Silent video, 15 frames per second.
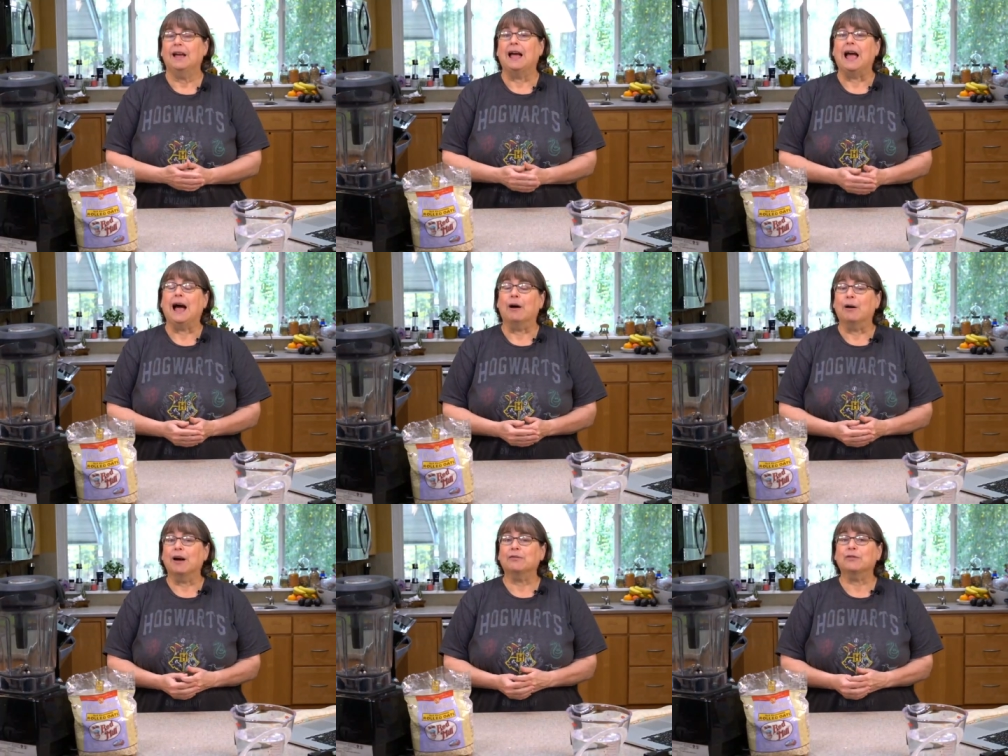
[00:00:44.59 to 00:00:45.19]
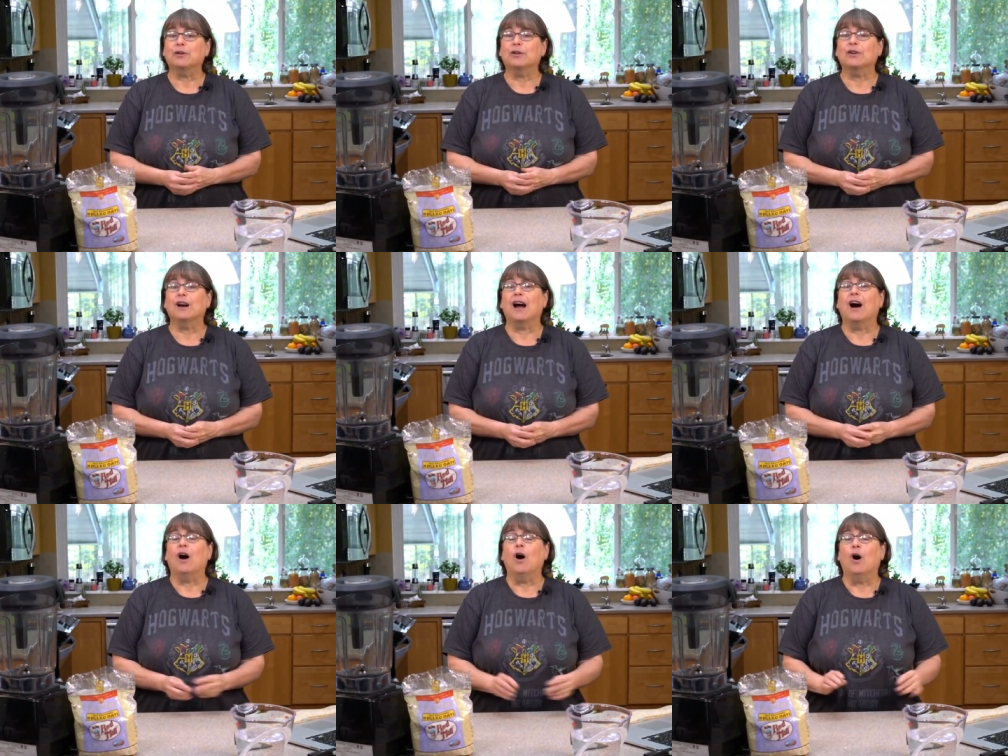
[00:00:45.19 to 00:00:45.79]
however,
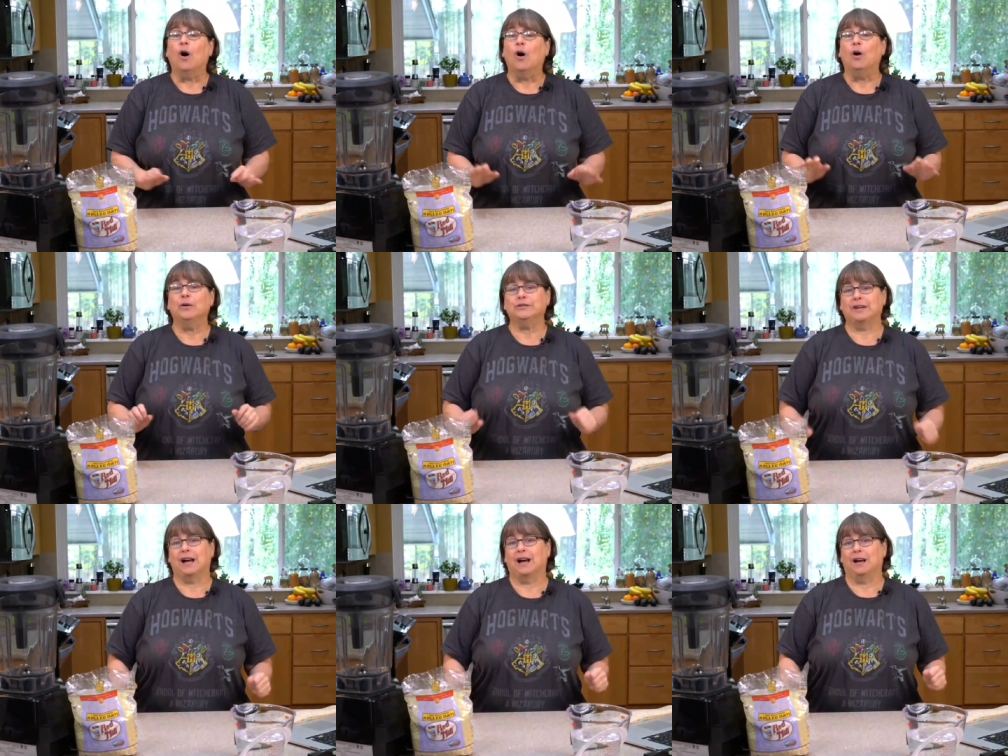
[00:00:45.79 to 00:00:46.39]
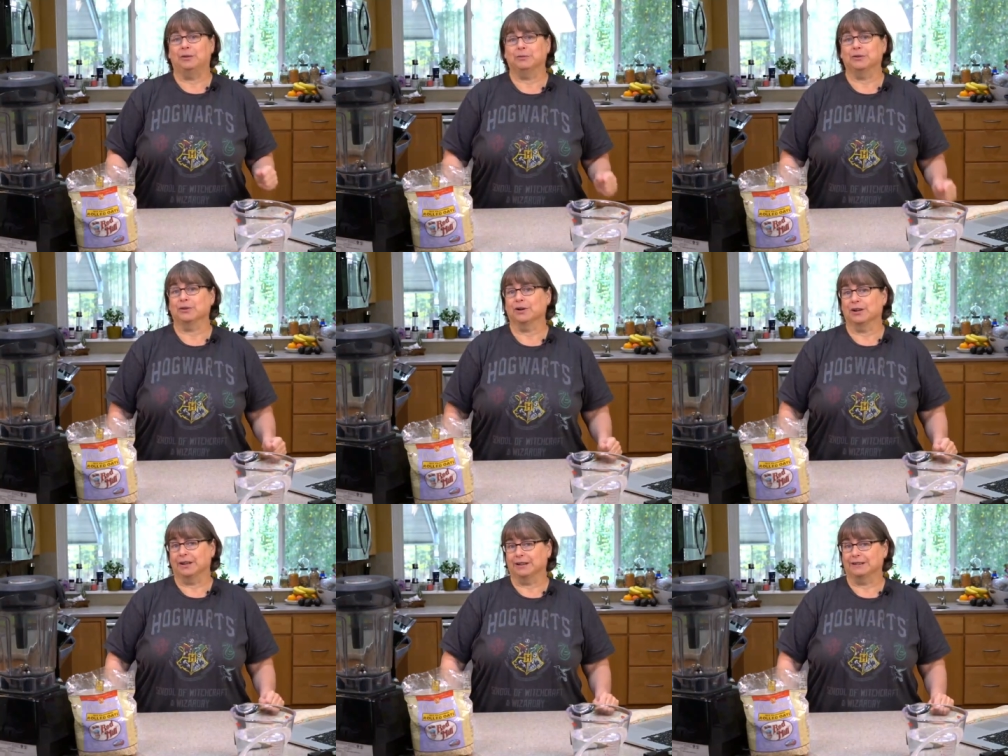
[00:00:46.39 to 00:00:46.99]
all times
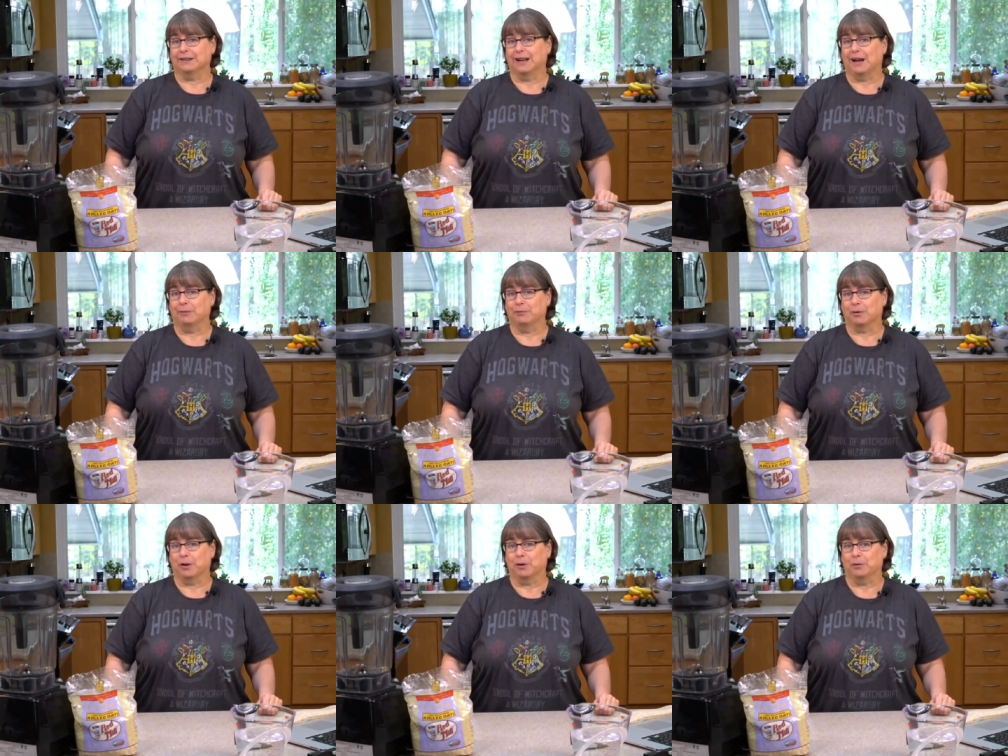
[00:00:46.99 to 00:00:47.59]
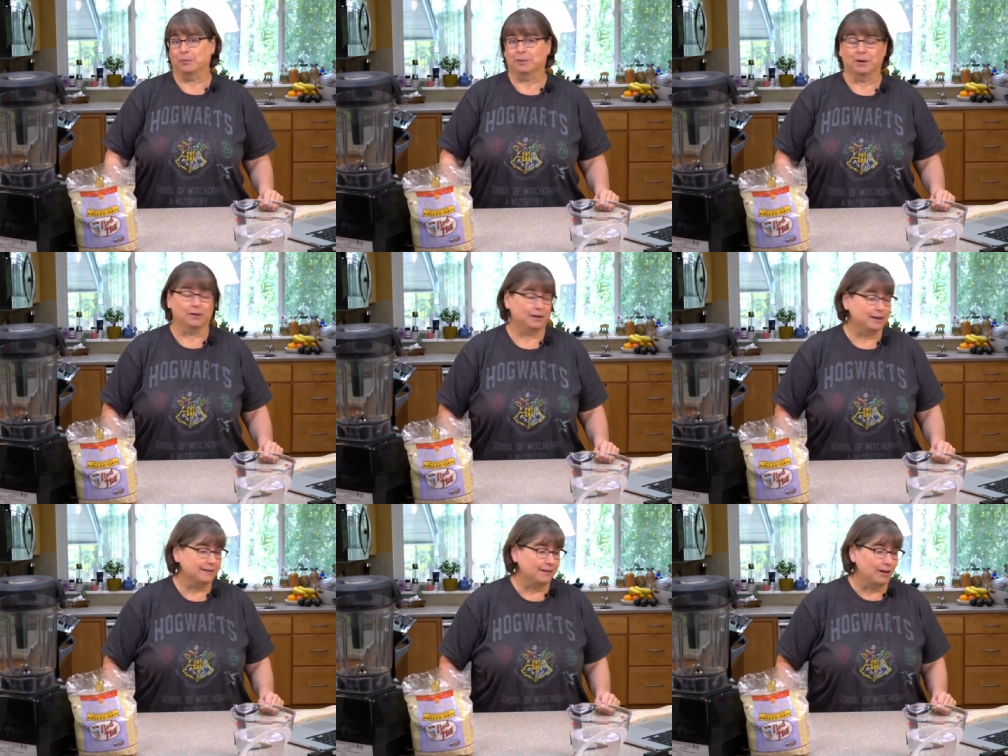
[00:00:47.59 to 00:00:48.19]
are a good time for oat
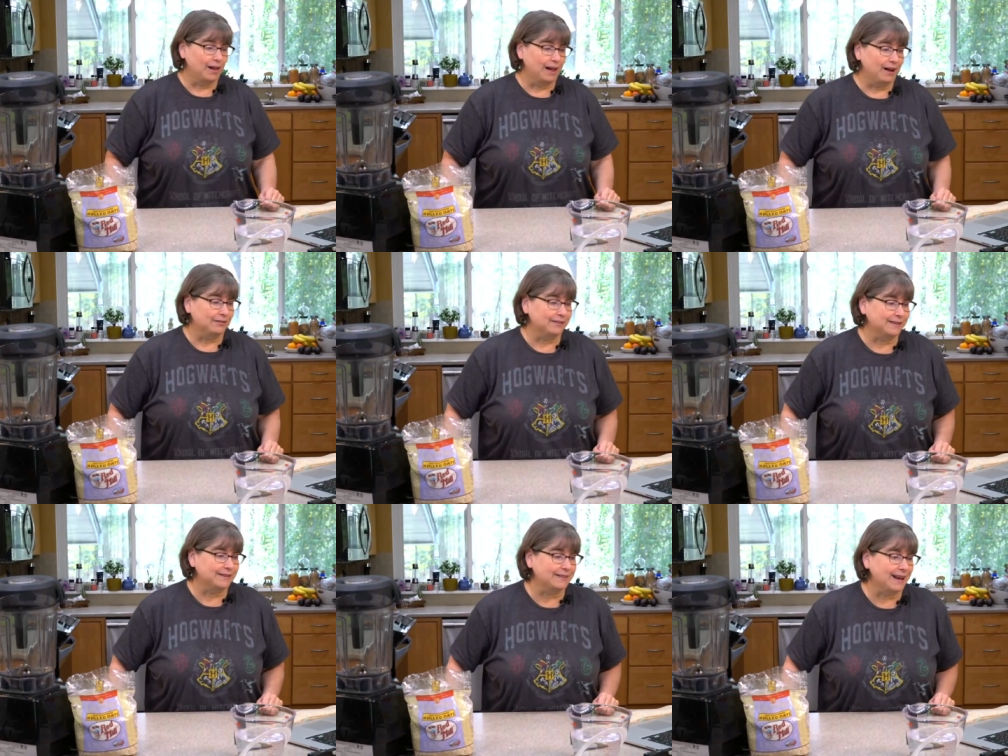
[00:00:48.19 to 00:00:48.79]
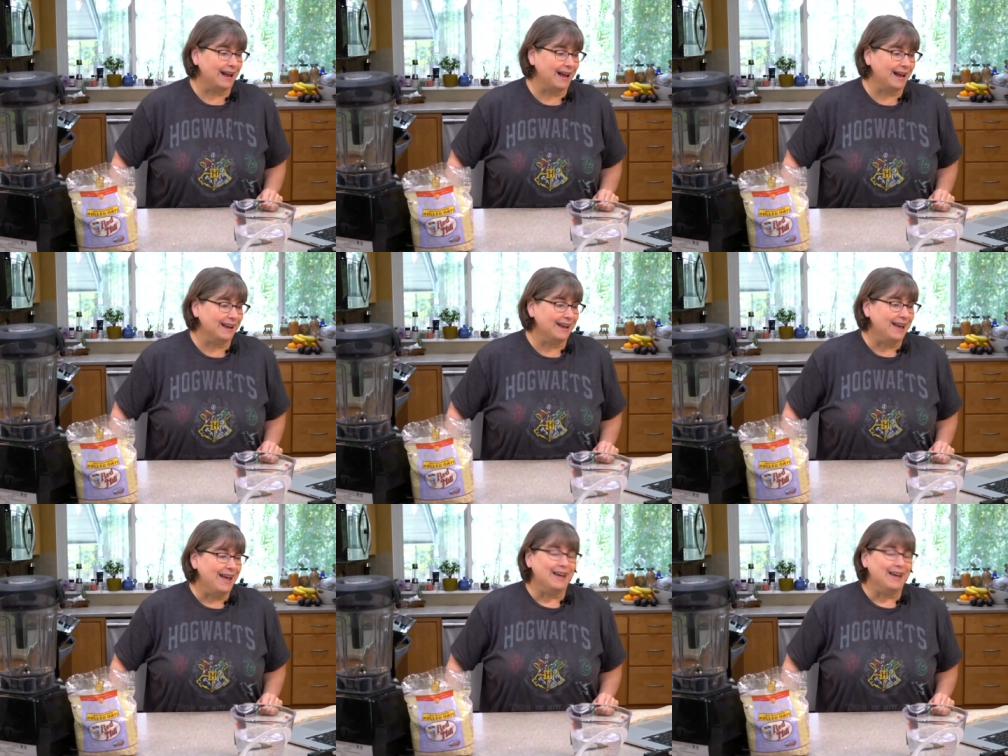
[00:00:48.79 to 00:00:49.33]
milk, is all I have to say.